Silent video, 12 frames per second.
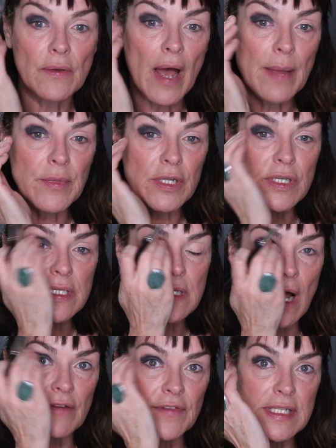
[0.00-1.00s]
So I'm going to
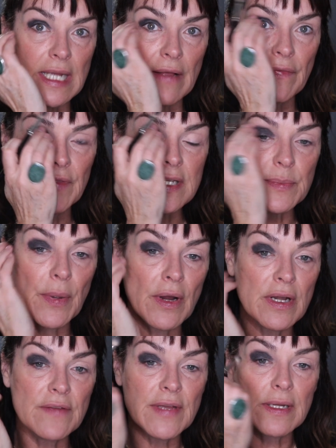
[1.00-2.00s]
soften down this
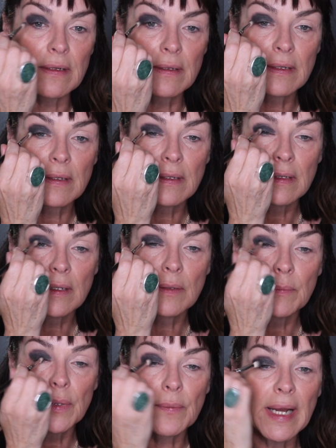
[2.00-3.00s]
part of it,
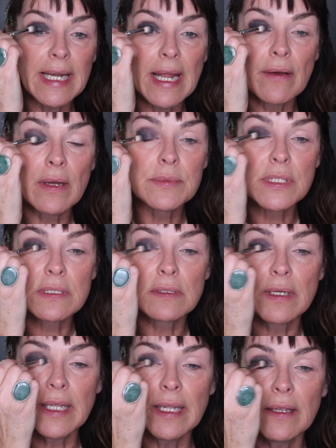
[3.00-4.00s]
but right now I'm just
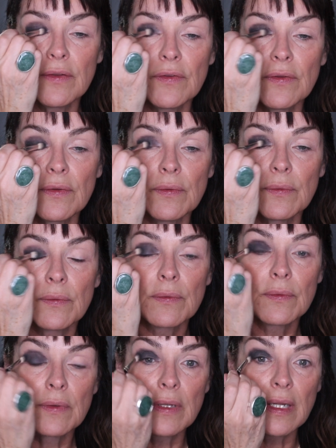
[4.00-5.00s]
looking into
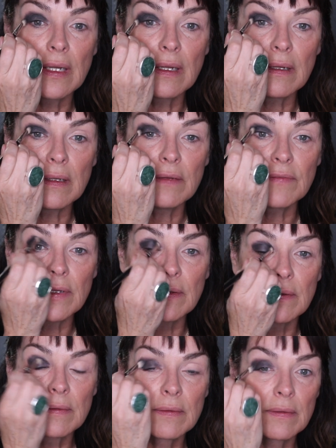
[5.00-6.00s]
getting it even.